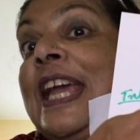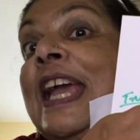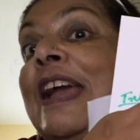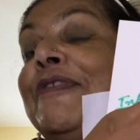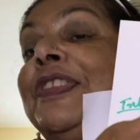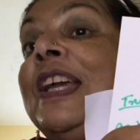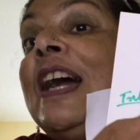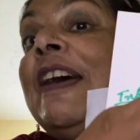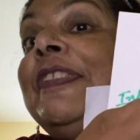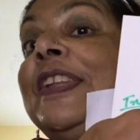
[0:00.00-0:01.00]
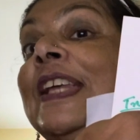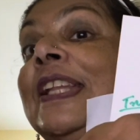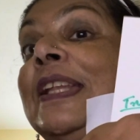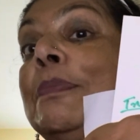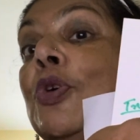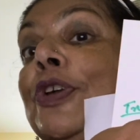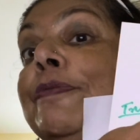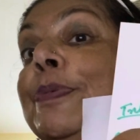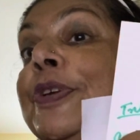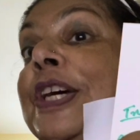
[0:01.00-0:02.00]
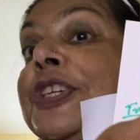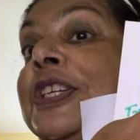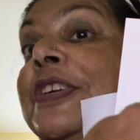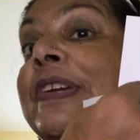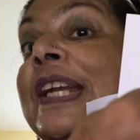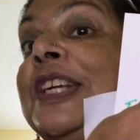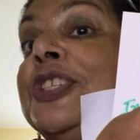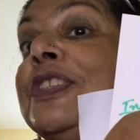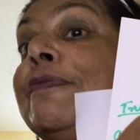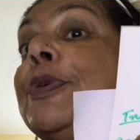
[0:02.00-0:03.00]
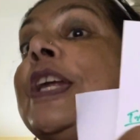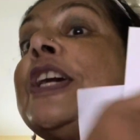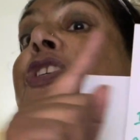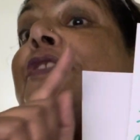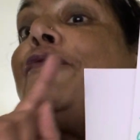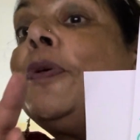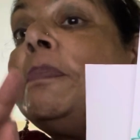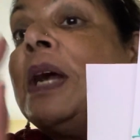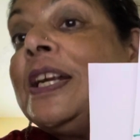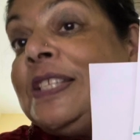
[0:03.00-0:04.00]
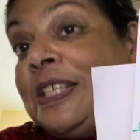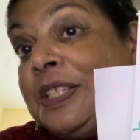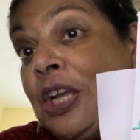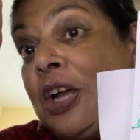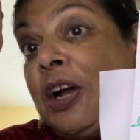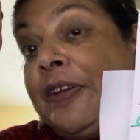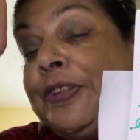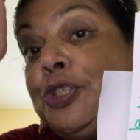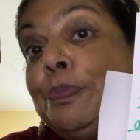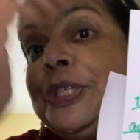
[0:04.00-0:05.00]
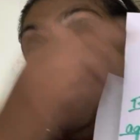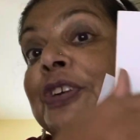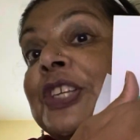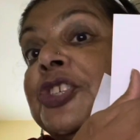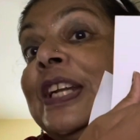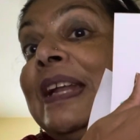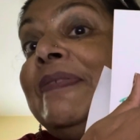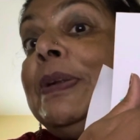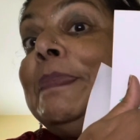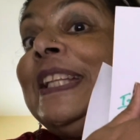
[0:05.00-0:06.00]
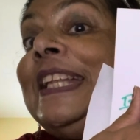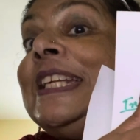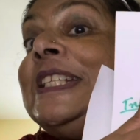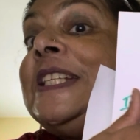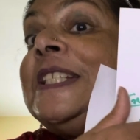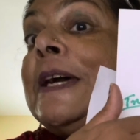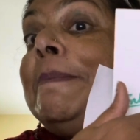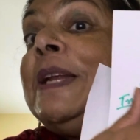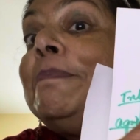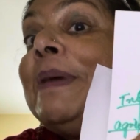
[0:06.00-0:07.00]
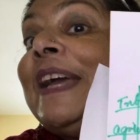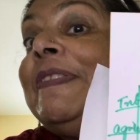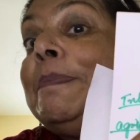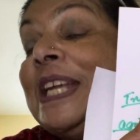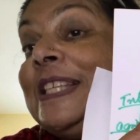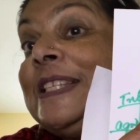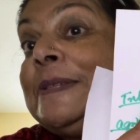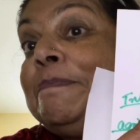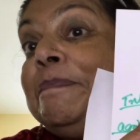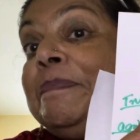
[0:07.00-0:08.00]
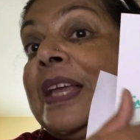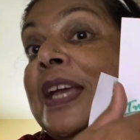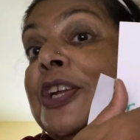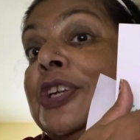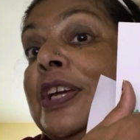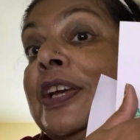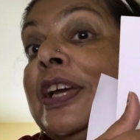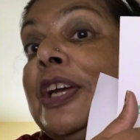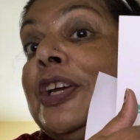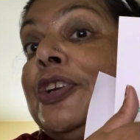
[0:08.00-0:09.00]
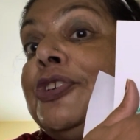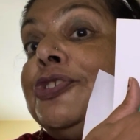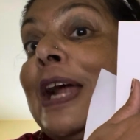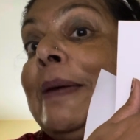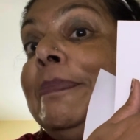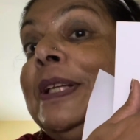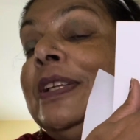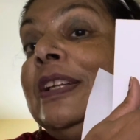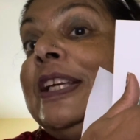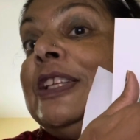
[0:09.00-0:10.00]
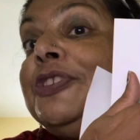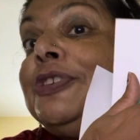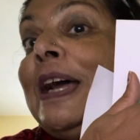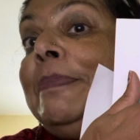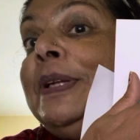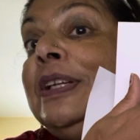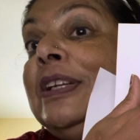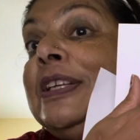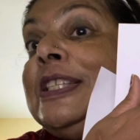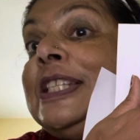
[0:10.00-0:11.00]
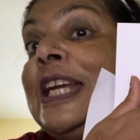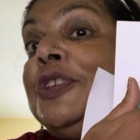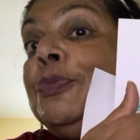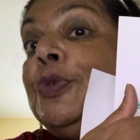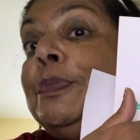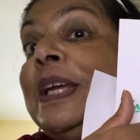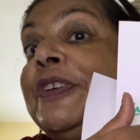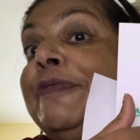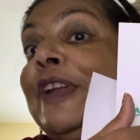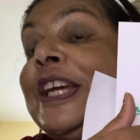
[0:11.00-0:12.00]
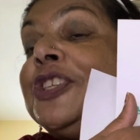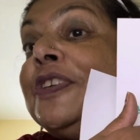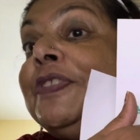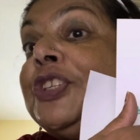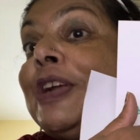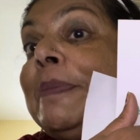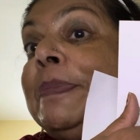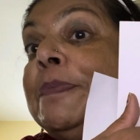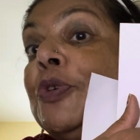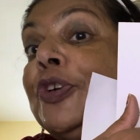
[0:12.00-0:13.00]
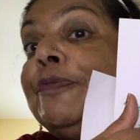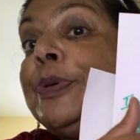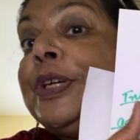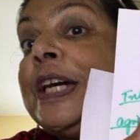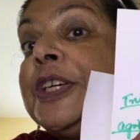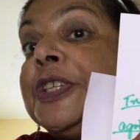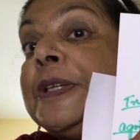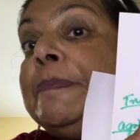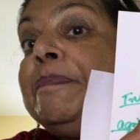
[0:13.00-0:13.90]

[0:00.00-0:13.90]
Everything other than the mode of production and relations of production for Marx is on the superstructural level, but they're determined by the base. In the tribal state would be a reflection of the tribal mode of production.